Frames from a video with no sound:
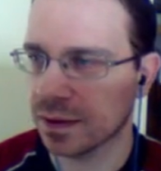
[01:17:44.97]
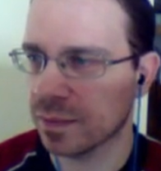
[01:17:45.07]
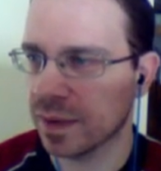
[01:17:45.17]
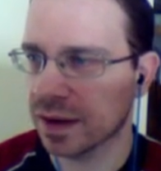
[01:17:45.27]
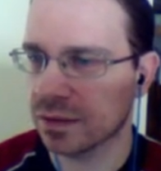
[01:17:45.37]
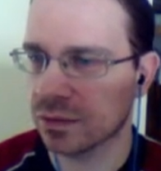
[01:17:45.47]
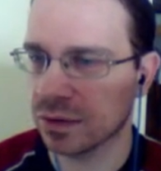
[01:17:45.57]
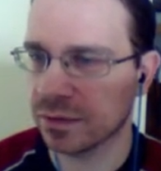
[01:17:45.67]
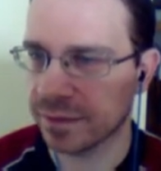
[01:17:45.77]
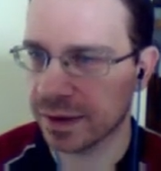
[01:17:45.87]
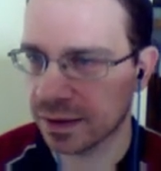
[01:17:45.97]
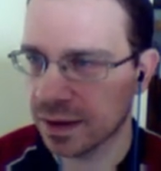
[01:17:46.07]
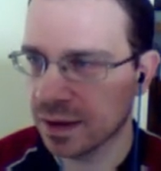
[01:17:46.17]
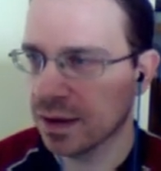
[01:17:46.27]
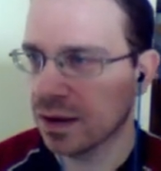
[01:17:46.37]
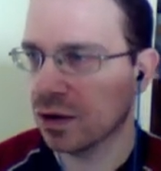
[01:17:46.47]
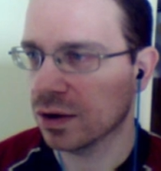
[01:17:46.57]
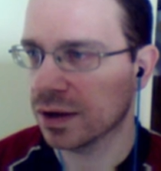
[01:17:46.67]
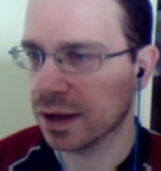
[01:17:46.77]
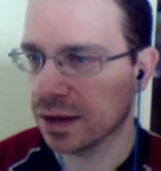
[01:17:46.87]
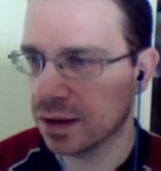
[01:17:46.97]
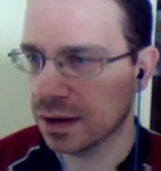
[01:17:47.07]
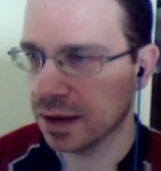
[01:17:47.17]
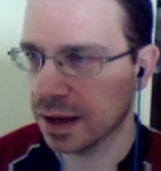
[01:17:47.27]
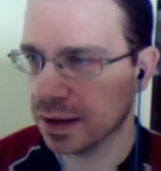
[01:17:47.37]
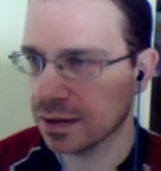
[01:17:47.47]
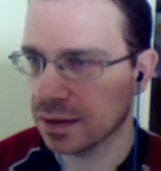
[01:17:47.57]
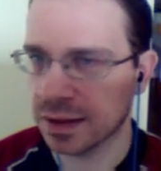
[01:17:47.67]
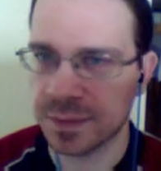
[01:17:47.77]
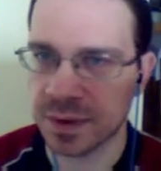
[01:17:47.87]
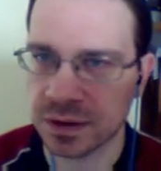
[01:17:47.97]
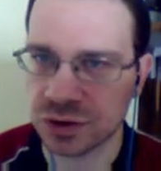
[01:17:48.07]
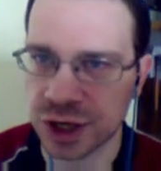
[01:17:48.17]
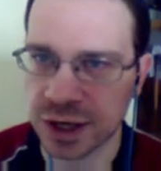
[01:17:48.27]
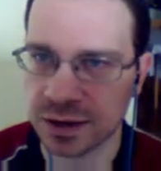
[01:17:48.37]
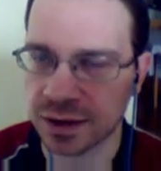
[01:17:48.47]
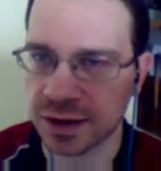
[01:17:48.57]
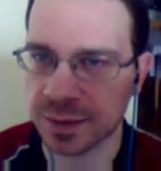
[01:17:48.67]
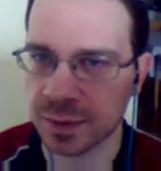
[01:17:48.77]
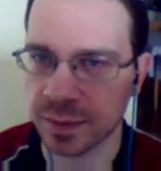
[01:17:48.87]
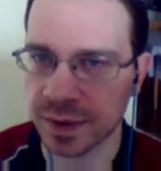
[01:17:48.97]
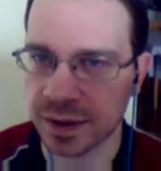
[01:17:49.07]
He's back to defend. Okay, and let me check the table